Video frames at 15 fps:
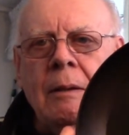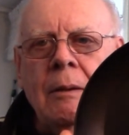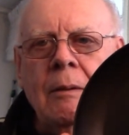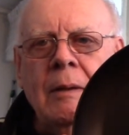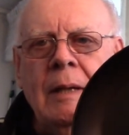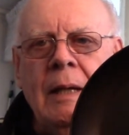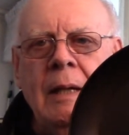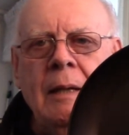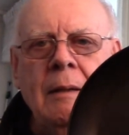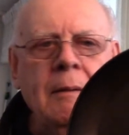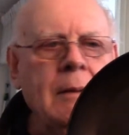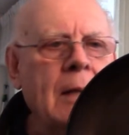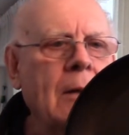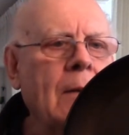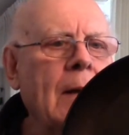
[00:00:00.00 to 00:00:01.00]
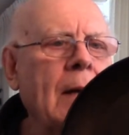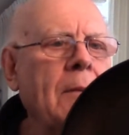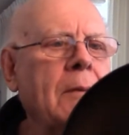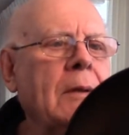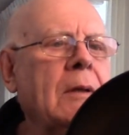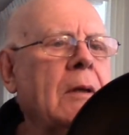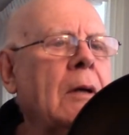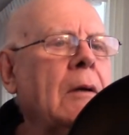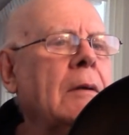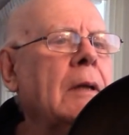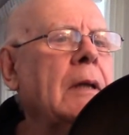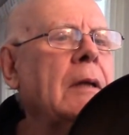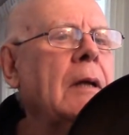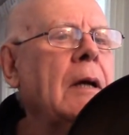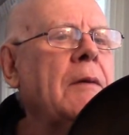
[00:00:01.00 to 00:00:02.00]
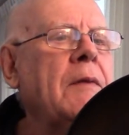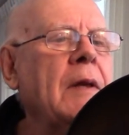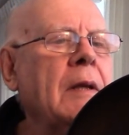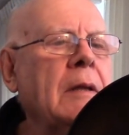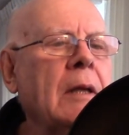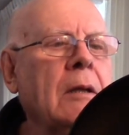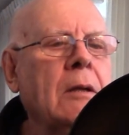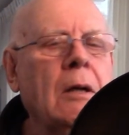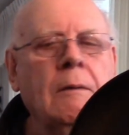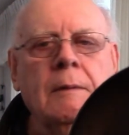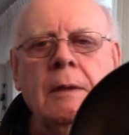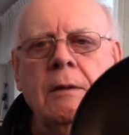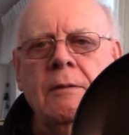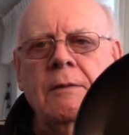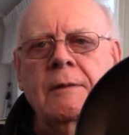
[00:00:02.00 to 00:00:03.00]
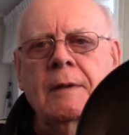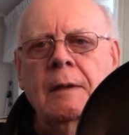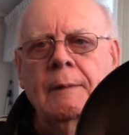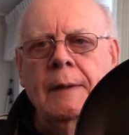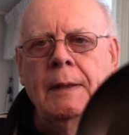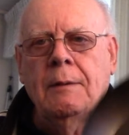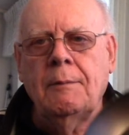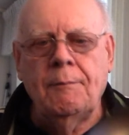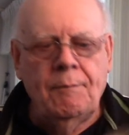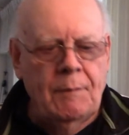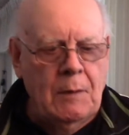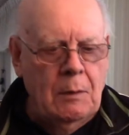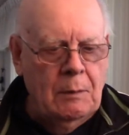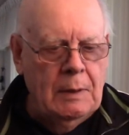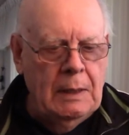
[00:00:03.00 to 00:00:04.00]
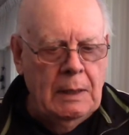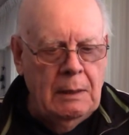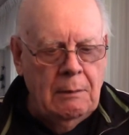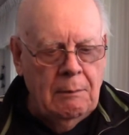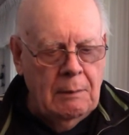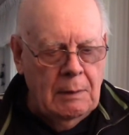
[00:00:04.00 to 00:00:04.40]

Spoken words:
Okay, now I would call it, I think they call it a skillet. Okay?